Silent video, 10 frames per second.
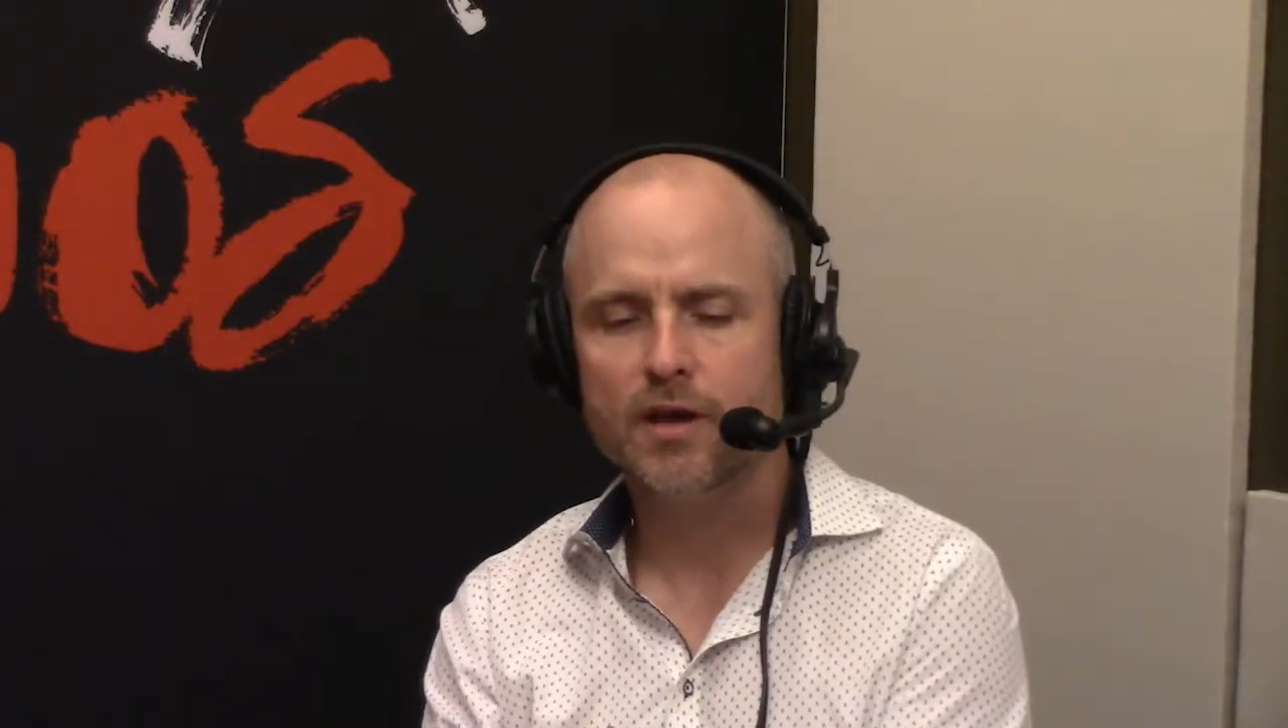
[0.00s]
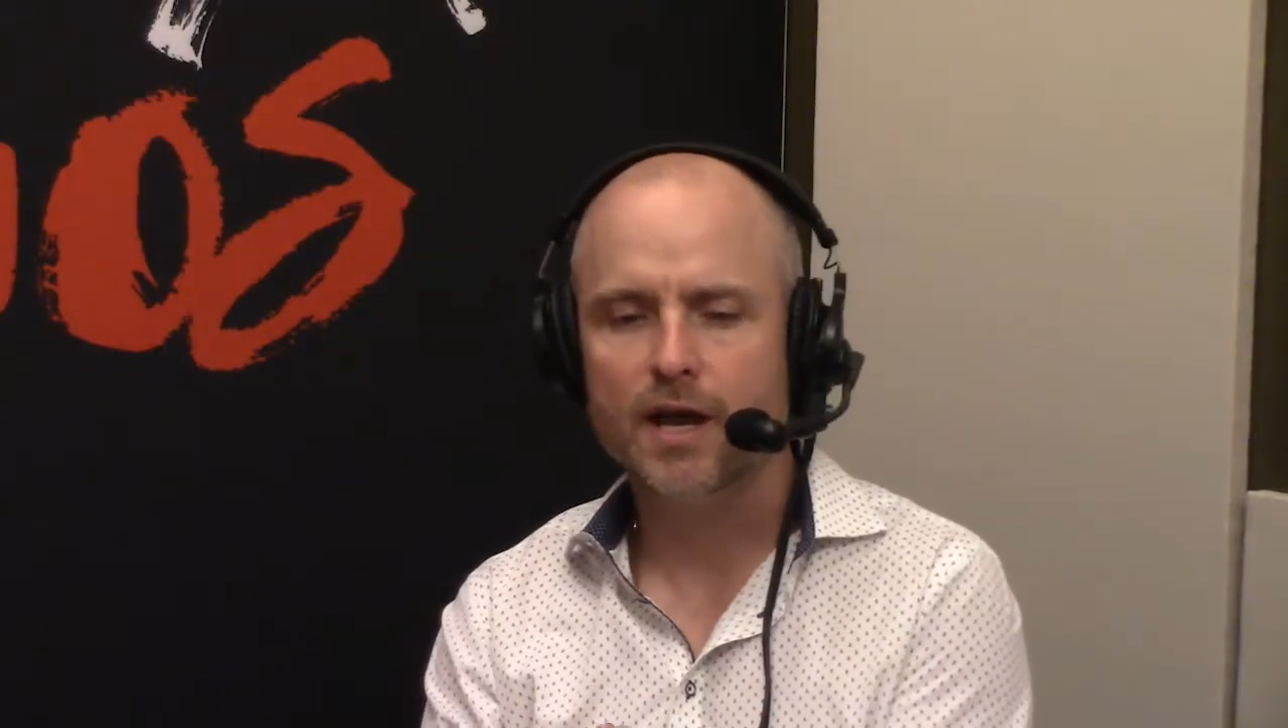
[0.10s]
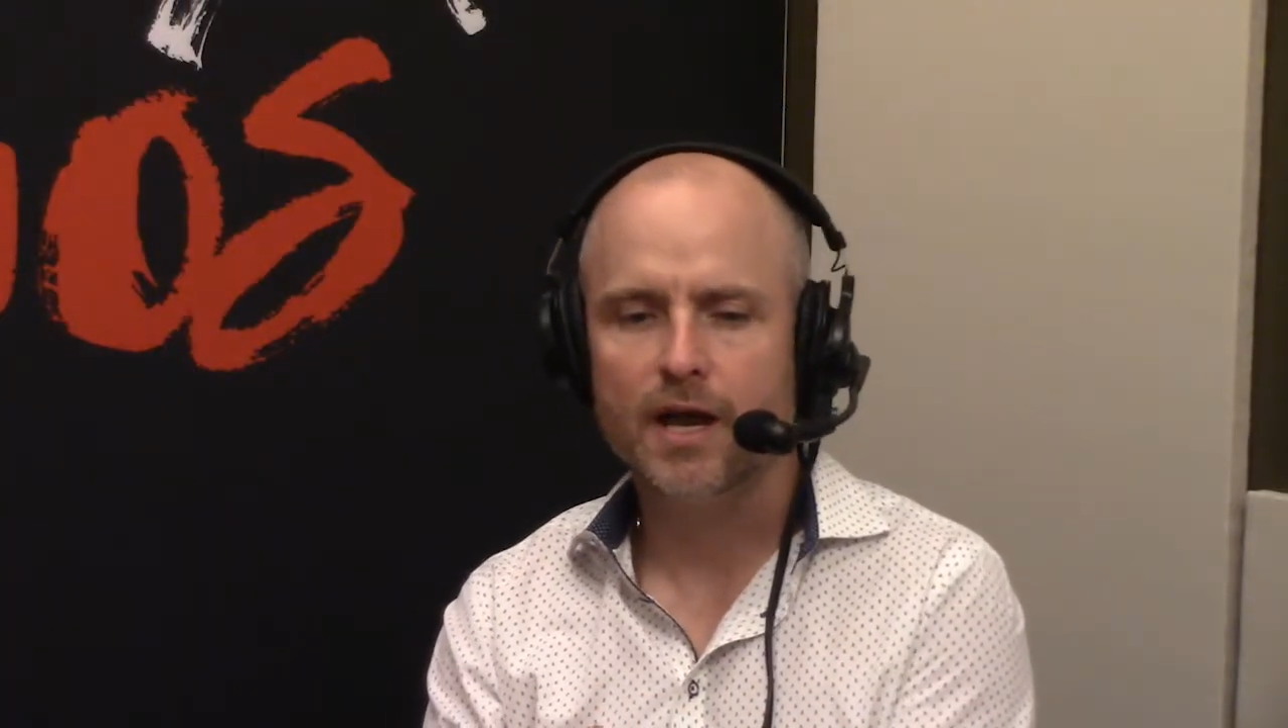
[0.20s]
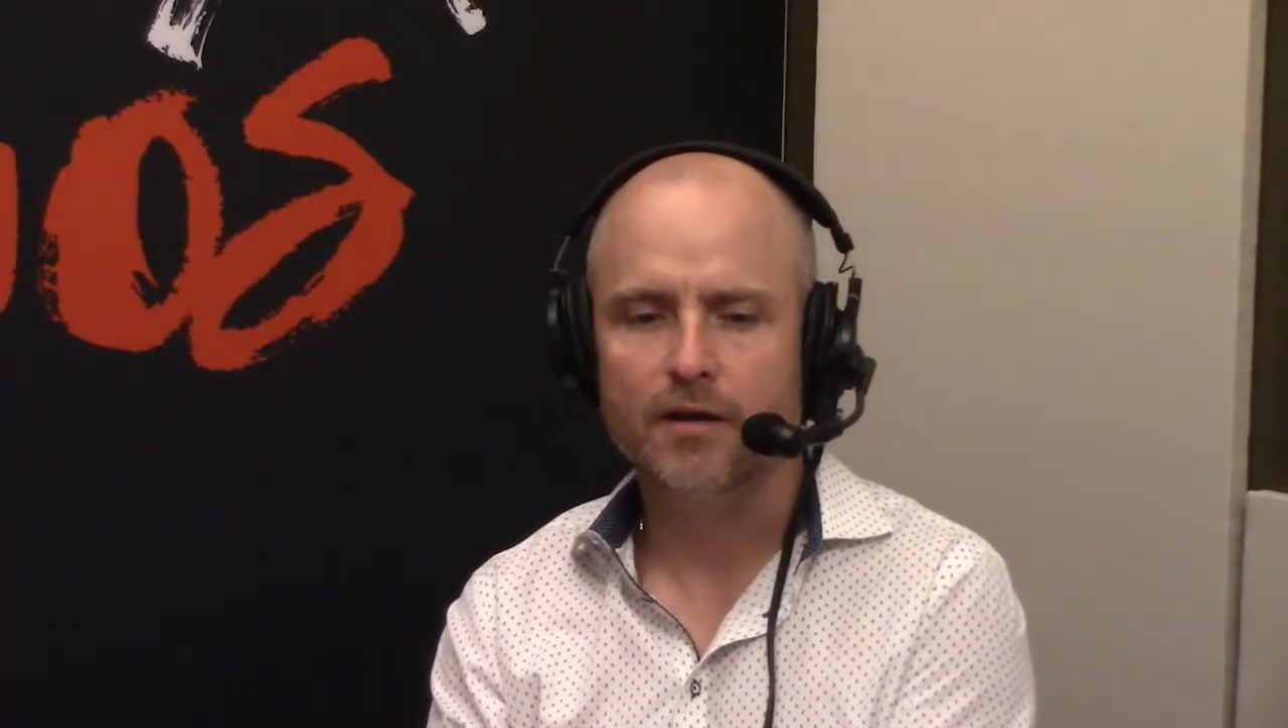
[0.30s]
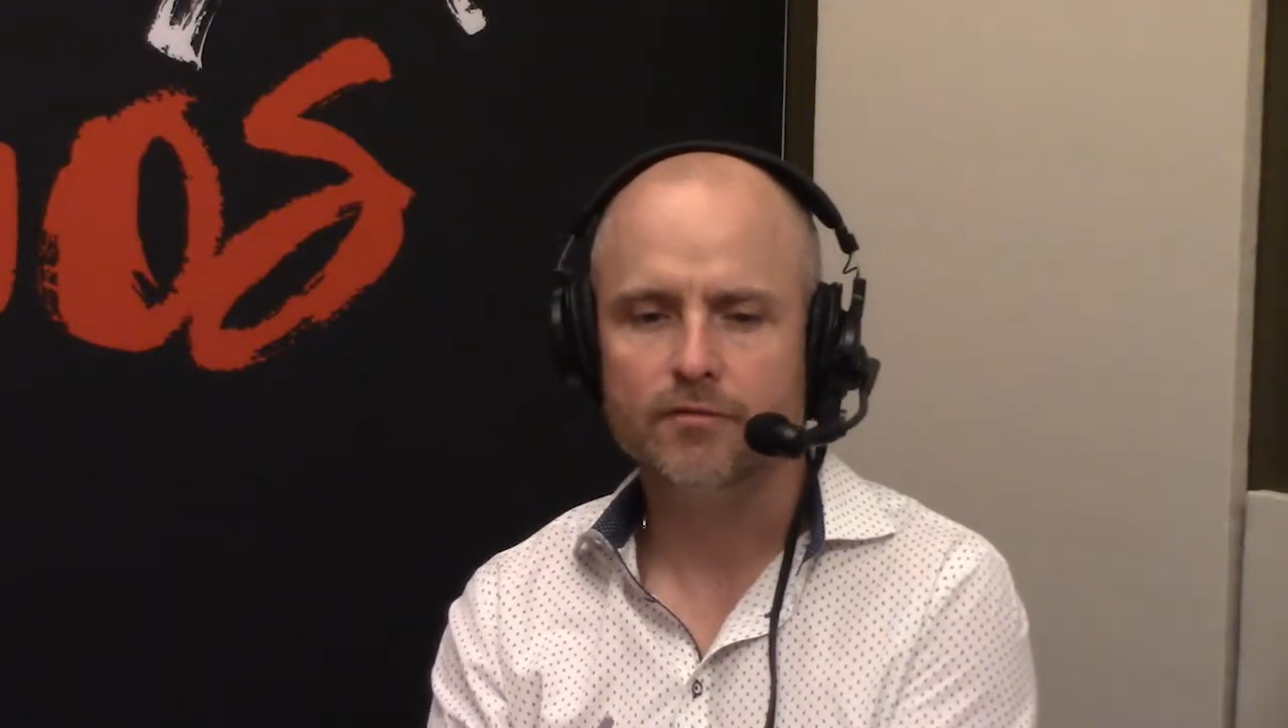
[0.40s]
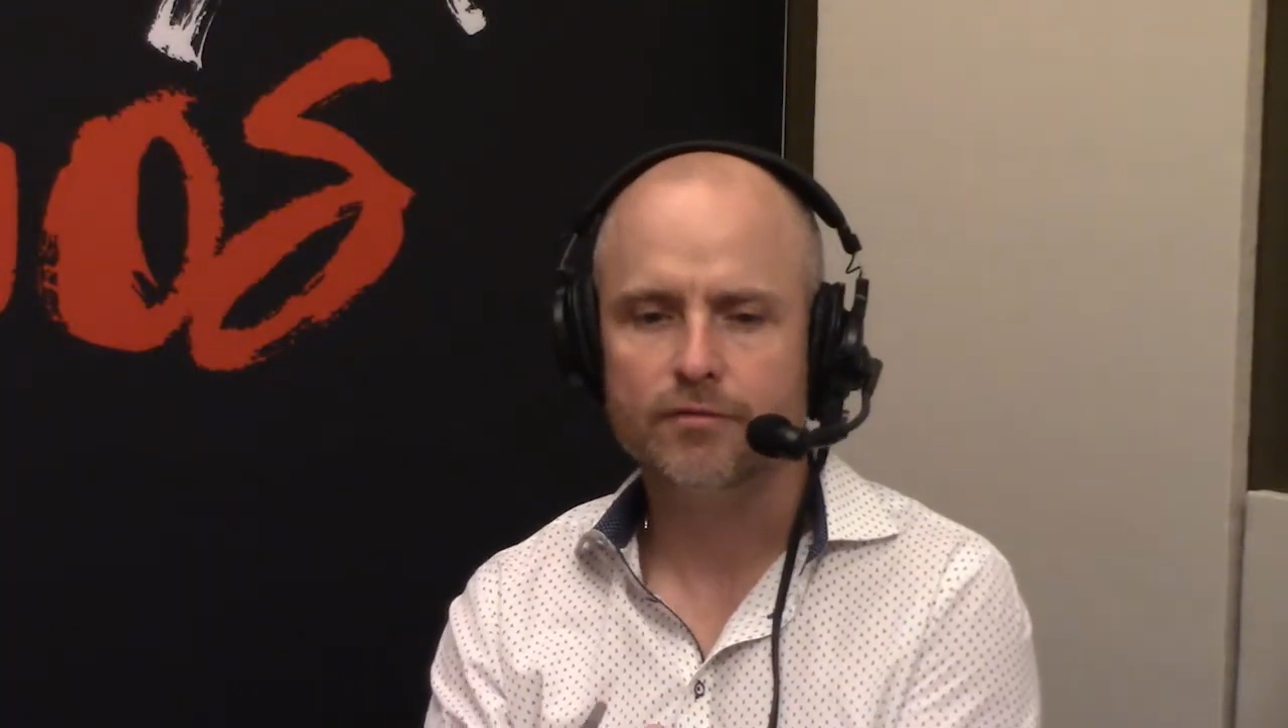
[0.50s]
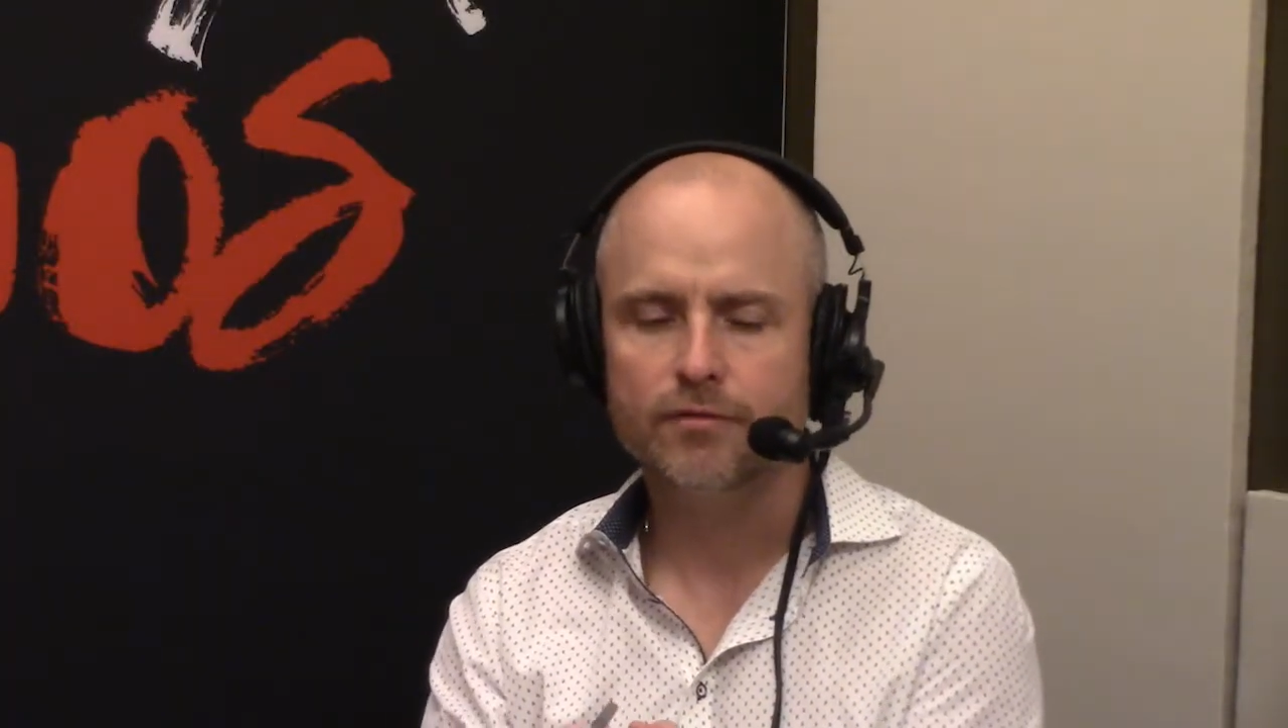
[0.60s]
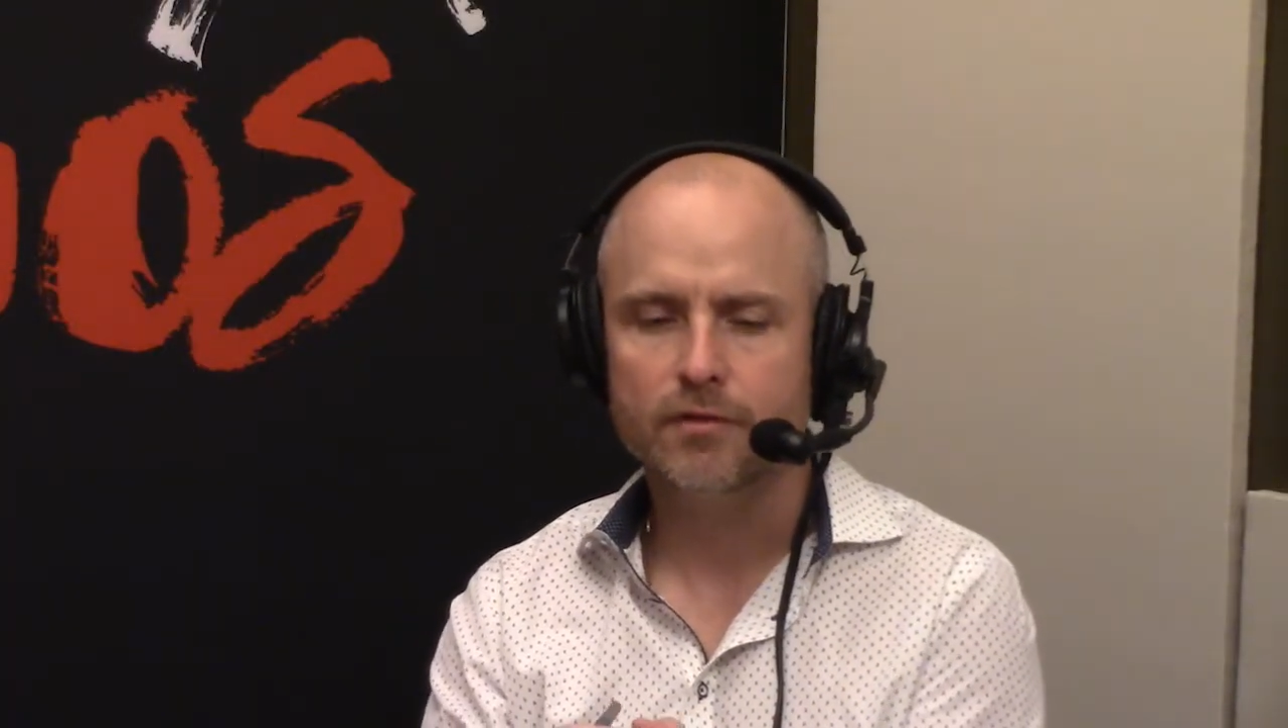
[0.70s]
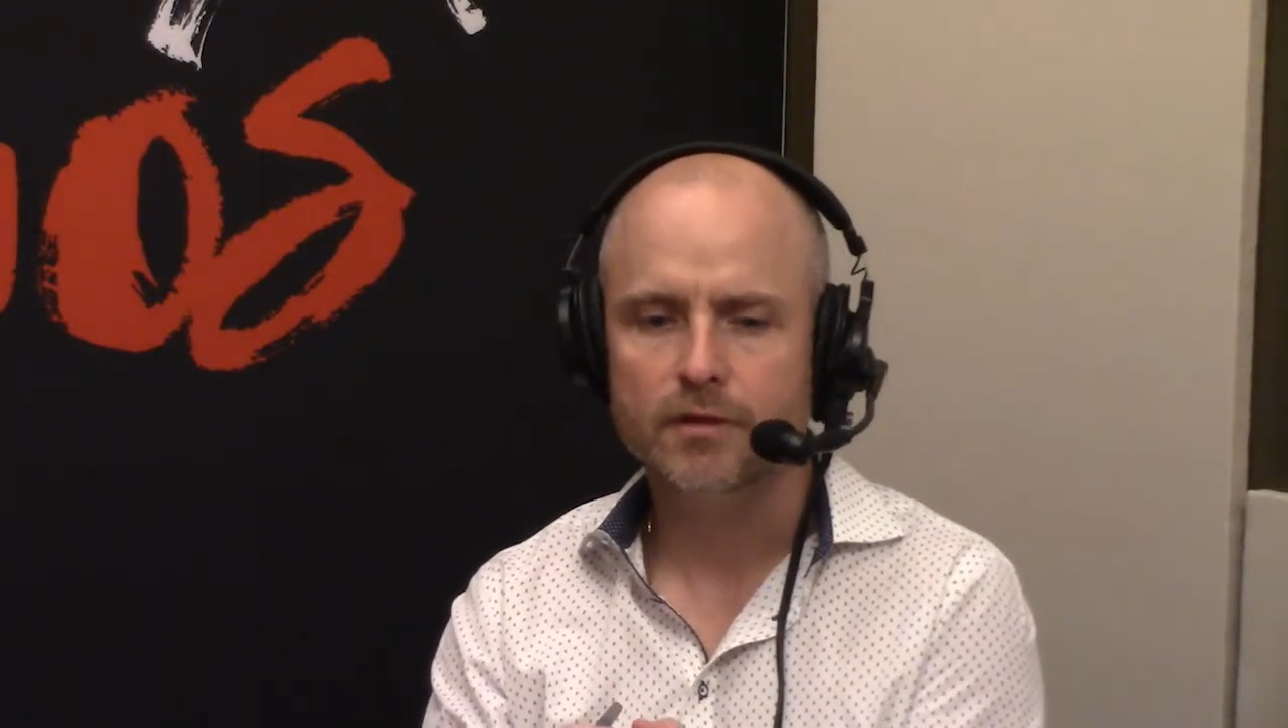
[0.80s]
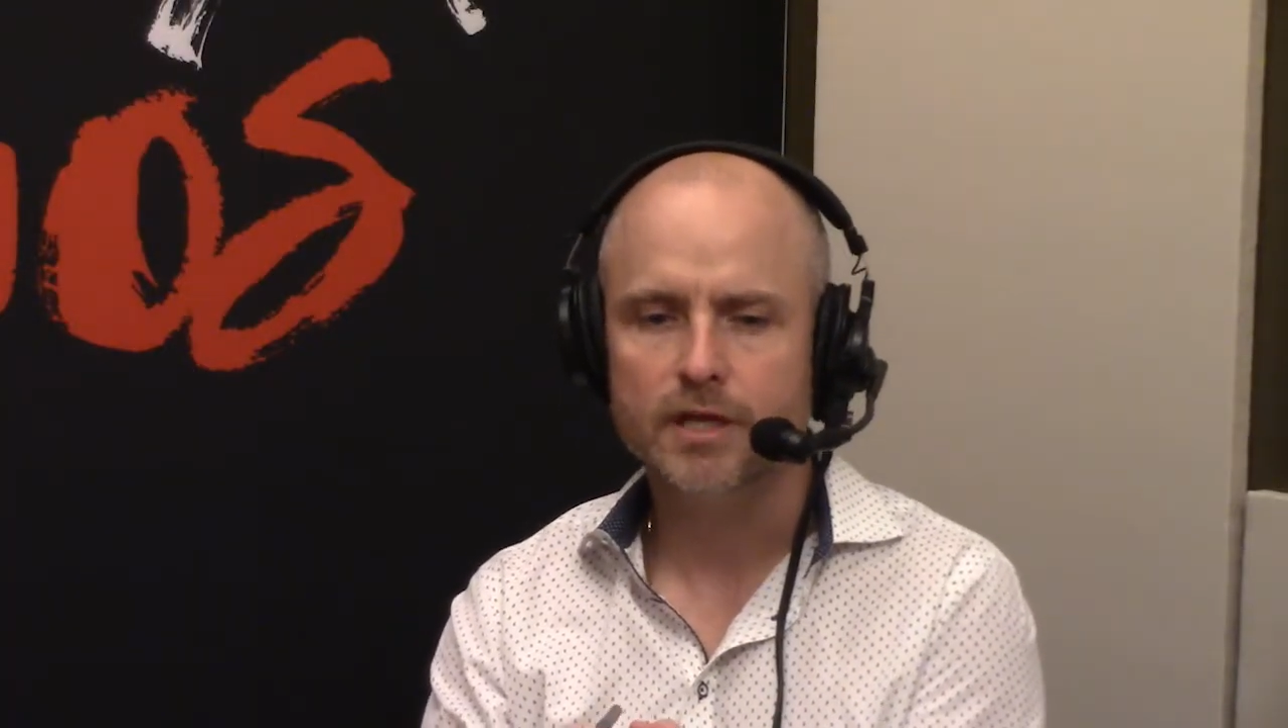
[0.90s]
have